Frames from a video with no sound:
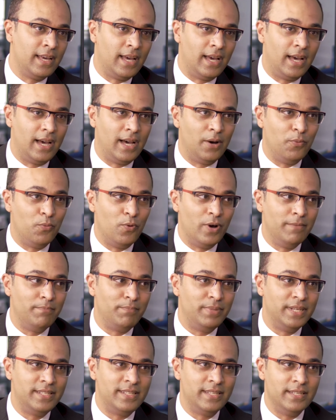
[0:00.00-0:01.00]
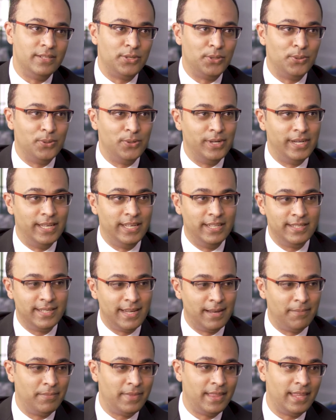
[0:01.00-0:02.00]
One person's holding
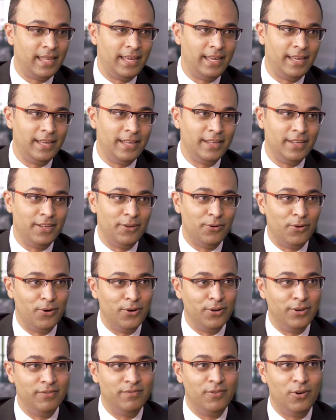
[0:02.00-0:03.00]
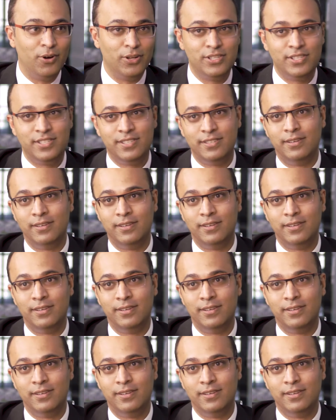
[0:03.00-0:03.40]
something, or you've got